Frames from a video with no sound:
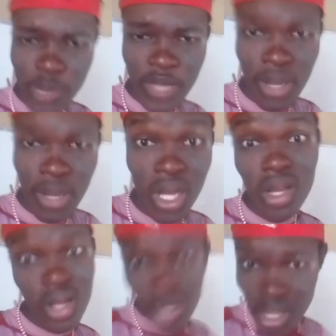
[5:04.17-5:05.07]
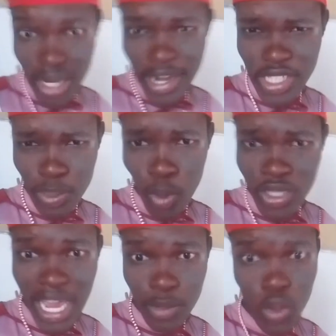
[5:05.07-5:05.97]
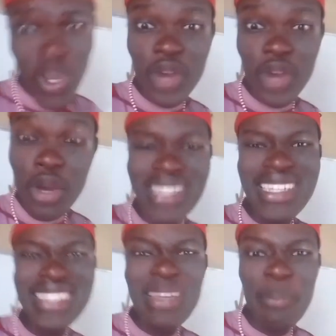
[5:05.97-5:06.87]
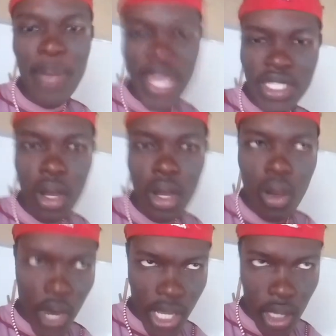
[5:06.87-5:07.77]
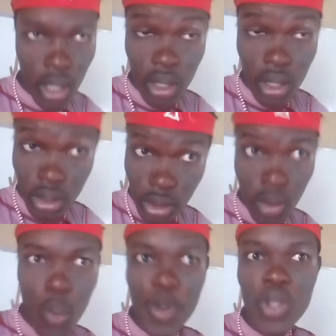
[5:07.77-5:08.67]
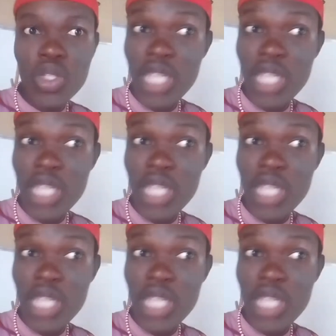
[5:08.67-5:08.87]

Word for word: paper. It's more time. So a rewrite is the best way to go because you